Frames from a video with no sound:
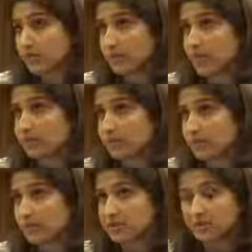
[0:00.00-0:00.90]
remaining
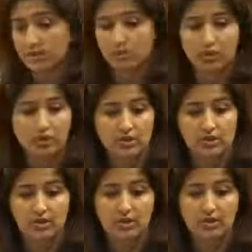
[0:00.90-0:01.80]
territories, which
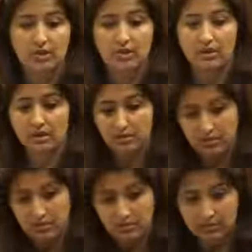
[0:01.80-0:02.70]
is
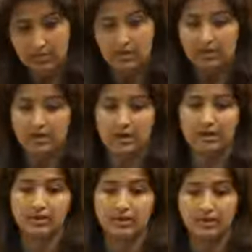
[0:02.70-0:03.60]
the
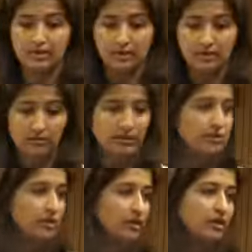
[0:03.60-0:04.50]
entire state of
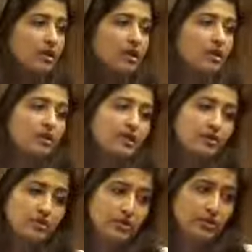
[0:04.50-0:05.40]
Israel.
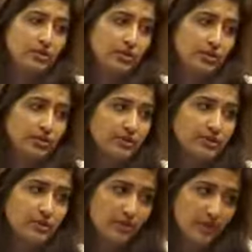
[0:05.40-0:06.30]
There was an internal
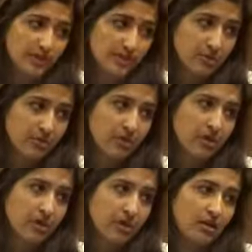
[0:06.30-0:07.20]
displacement
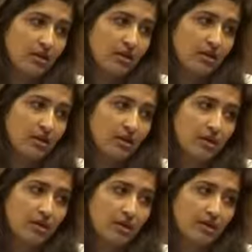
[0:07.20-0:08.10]

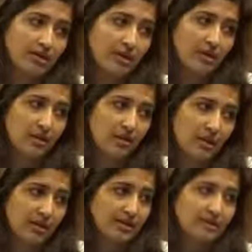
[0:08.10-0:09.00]
taking
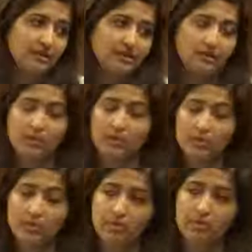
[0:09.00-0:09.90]
place. So
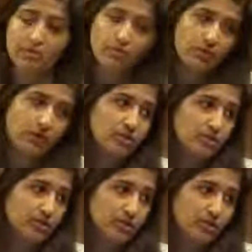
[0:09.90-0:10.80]
people who tried
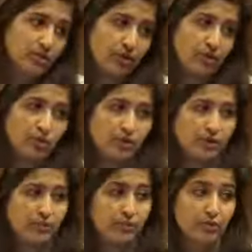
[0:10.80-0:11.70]
to return
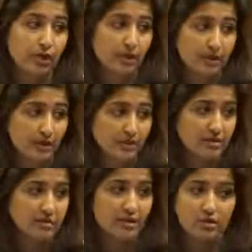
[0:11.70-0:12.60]
were prohibited;
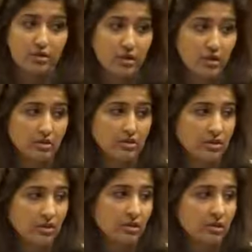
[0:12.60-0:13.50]
they could not
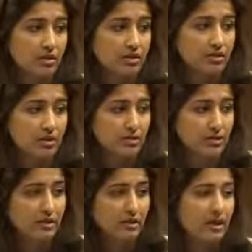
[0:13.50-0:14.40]

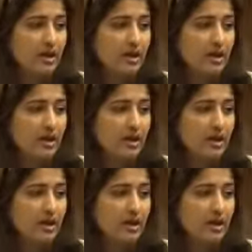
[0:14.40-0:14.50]
return.